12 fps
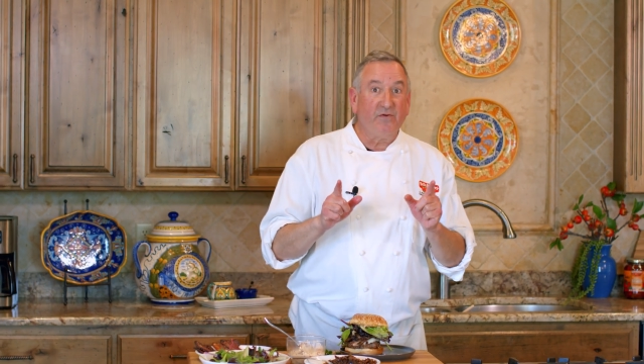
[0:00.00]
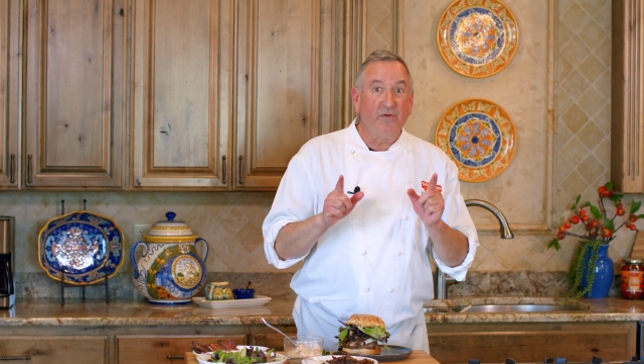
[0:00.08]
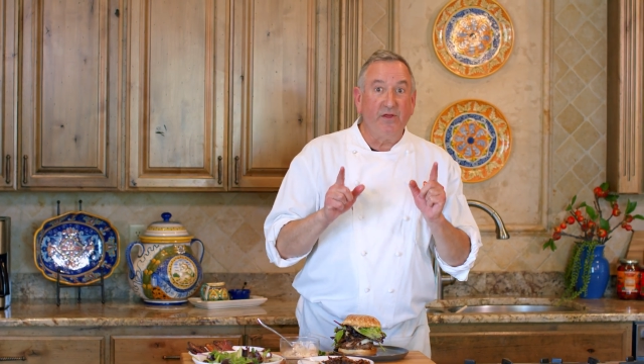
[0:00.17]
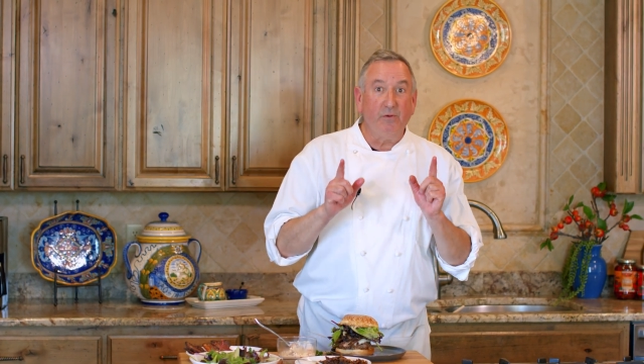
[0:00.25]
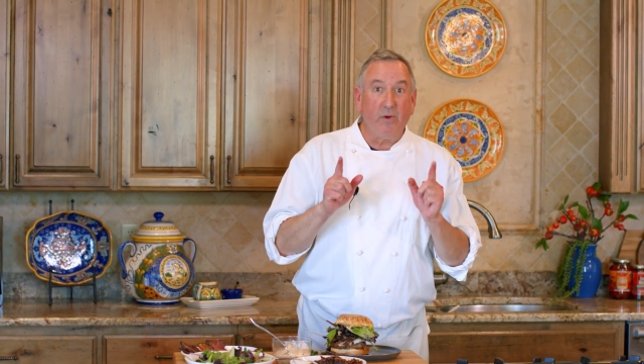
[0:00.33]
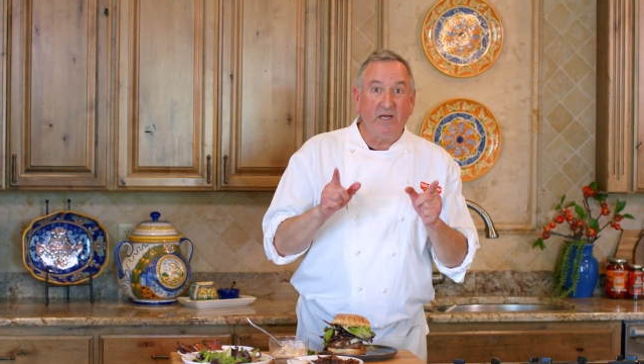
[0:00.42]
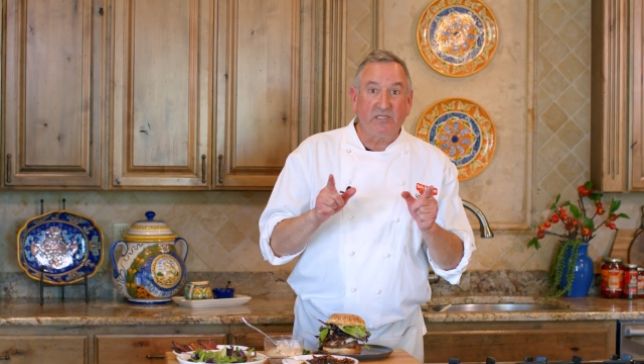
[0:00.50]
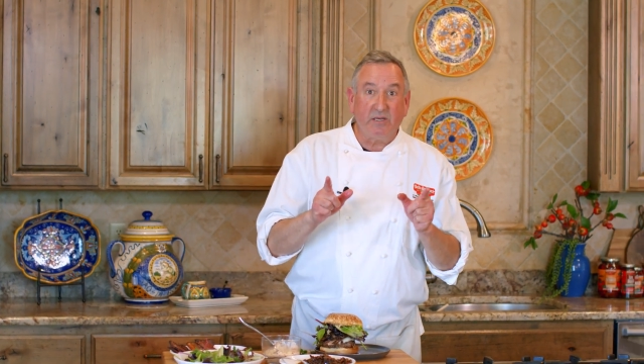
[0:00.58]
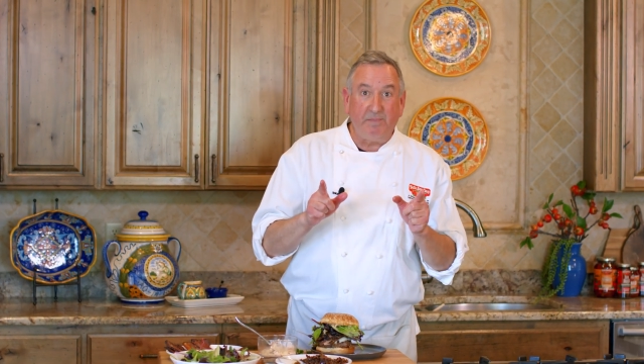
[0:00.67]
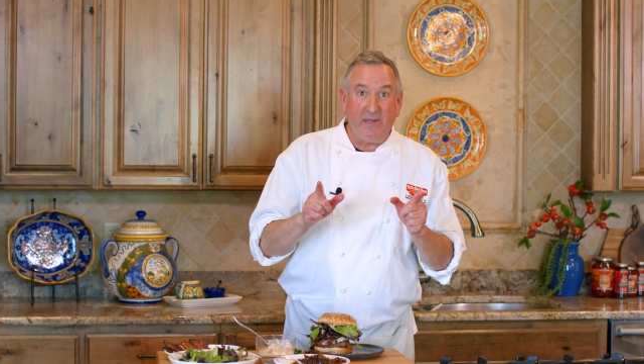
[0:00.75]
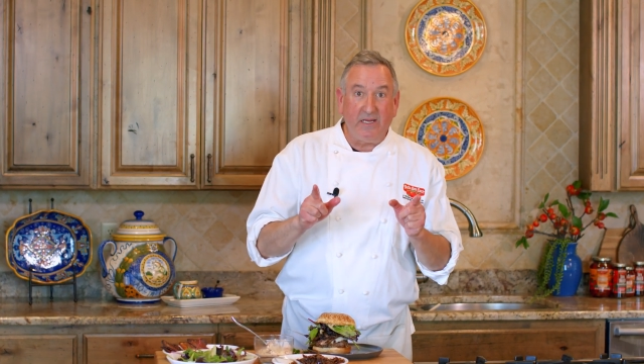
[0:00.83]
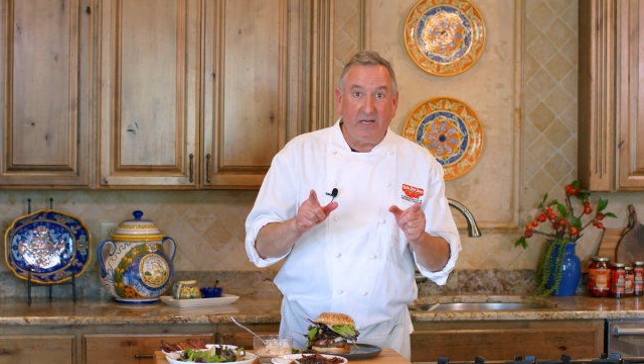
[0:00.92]
for the
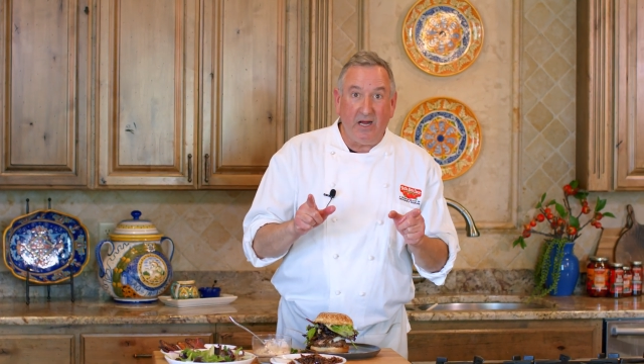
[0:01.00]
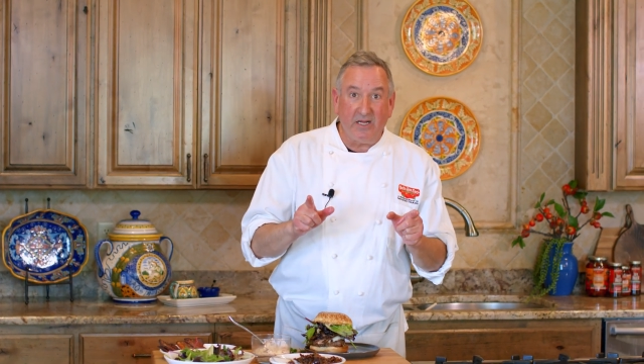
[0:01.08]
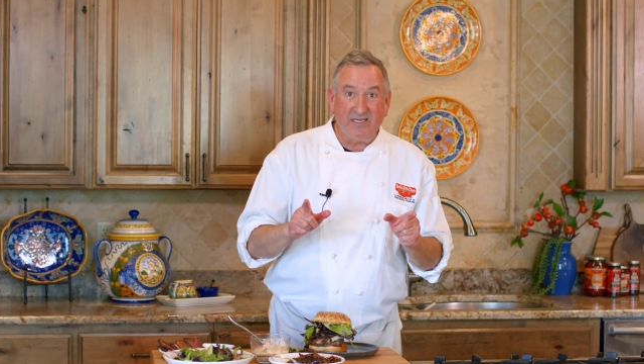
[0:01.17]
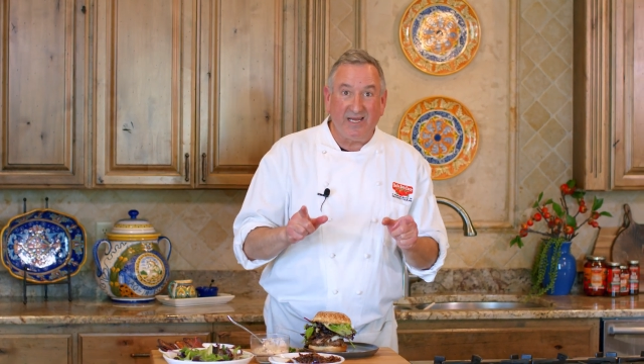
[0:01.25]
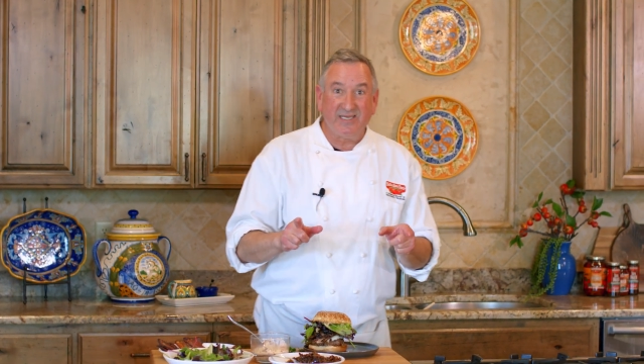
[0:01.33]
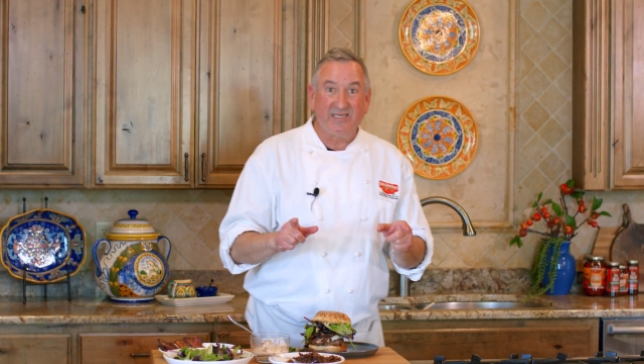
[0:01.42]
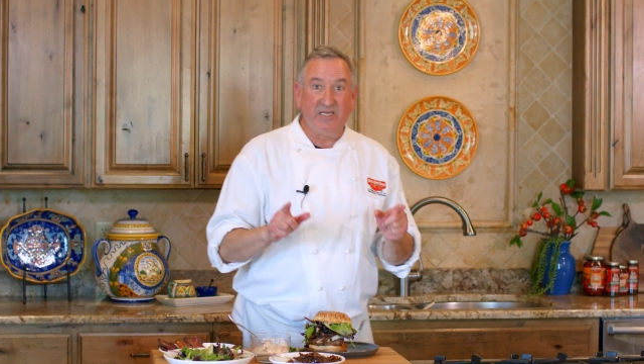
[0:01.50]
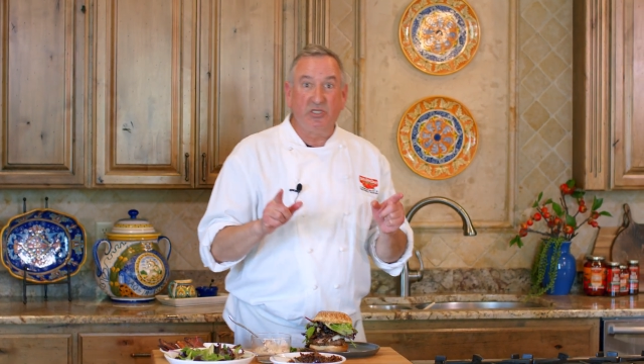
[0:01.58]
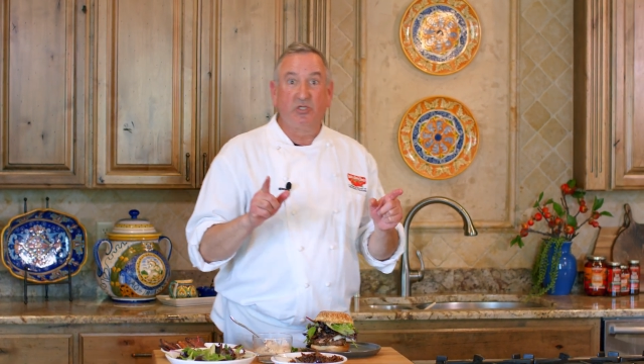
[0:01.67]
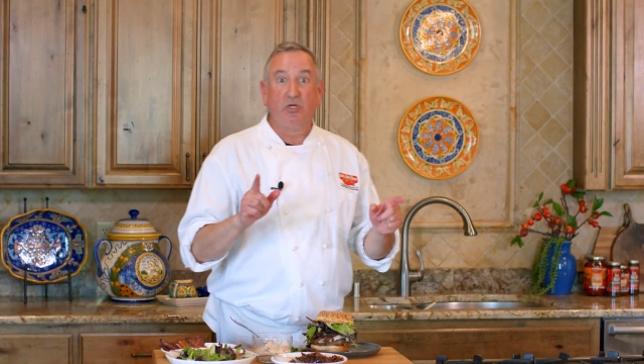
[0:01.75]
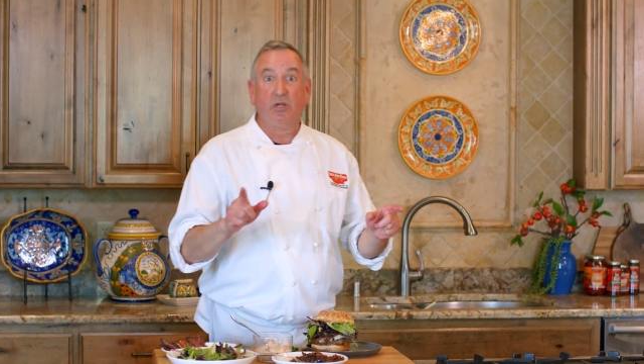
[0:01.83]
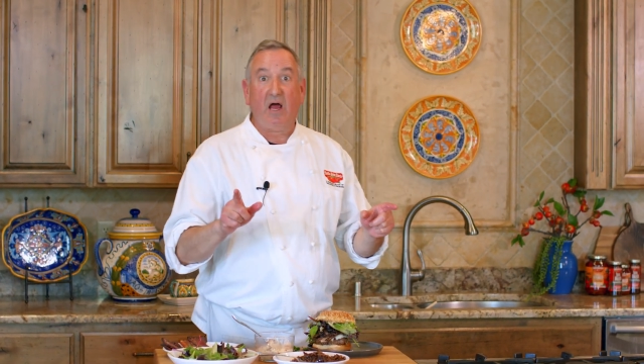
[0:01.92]
recipe contest
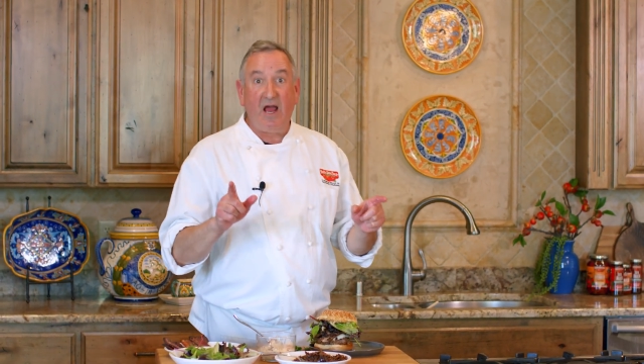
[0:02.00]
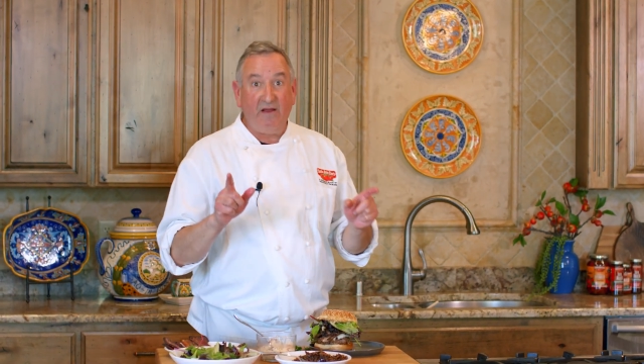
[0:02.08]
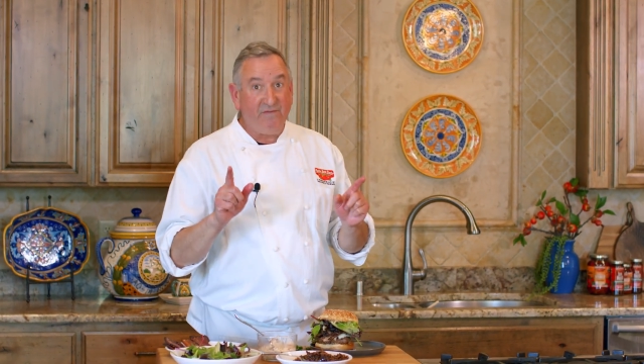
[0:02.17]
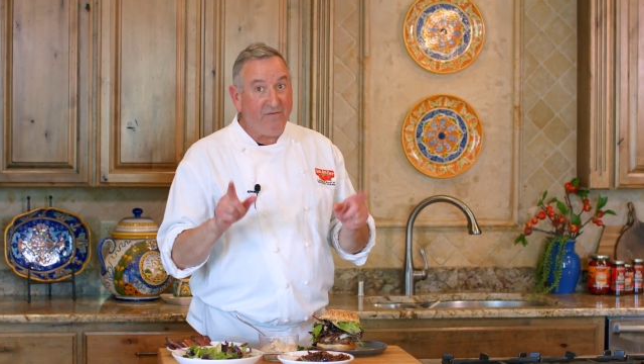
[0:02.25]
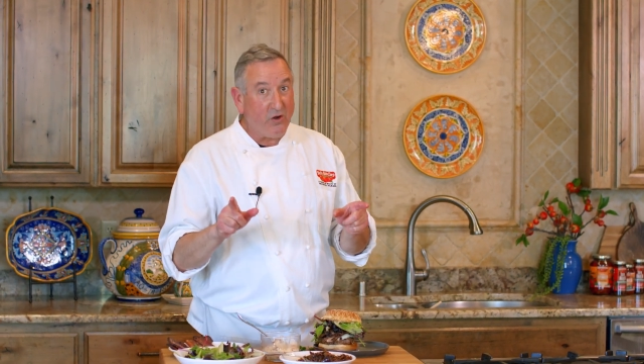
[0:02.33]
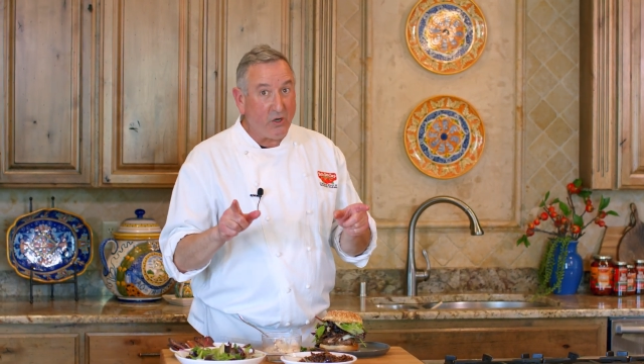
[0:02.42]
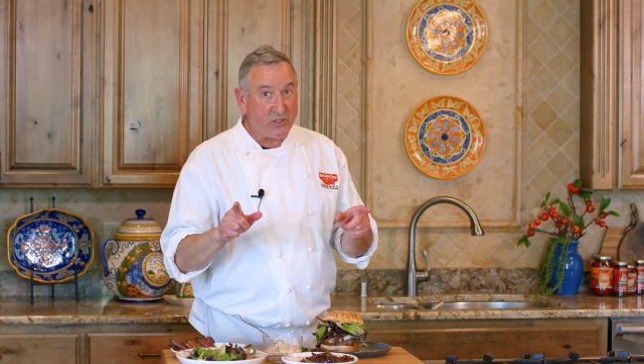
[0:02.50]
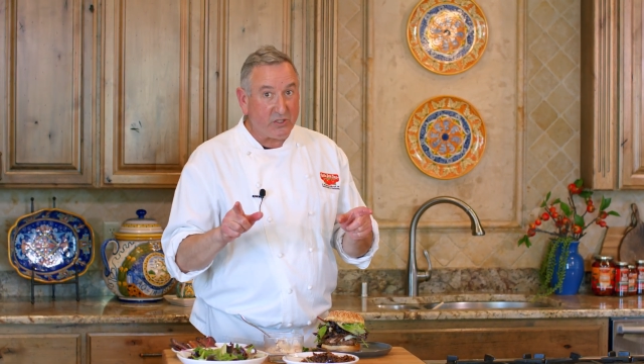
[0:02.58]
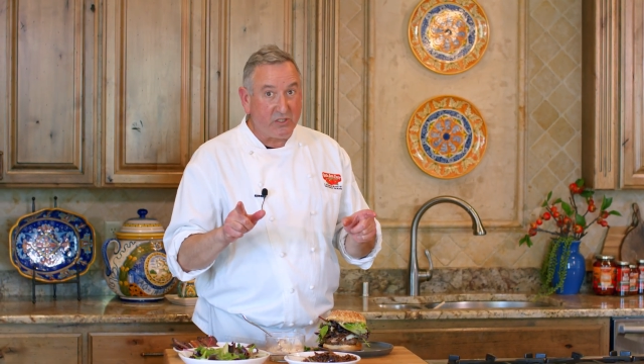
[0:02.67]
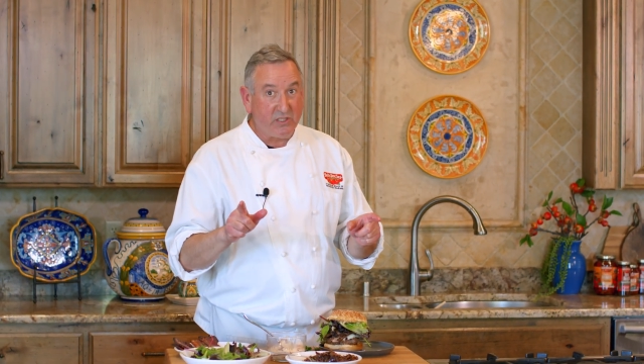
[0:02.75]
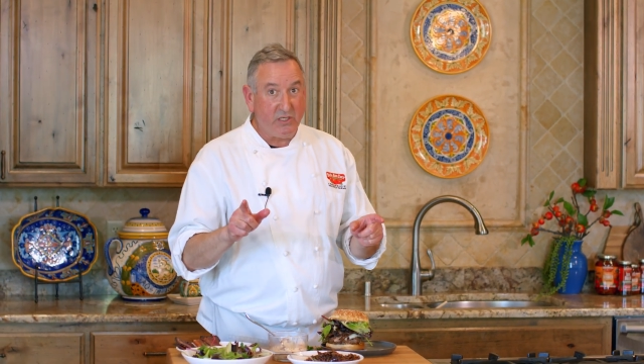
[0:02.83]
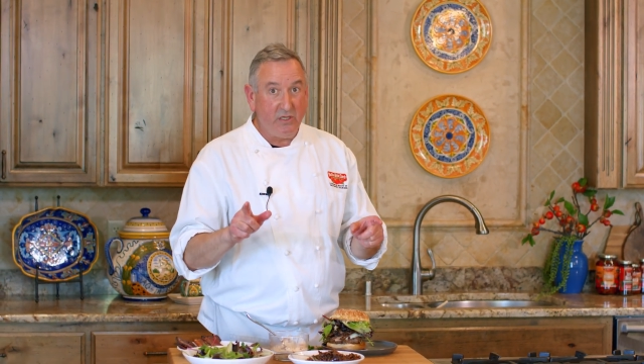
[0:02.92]
is July
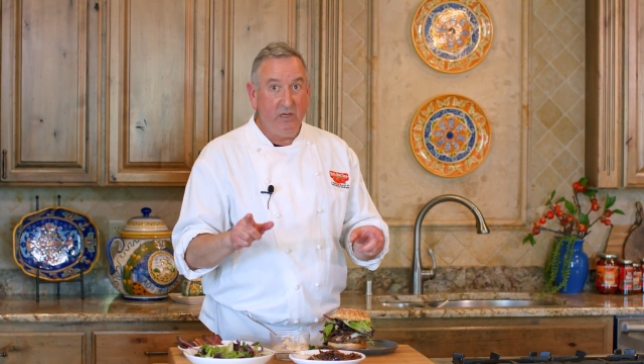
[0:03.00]
1st.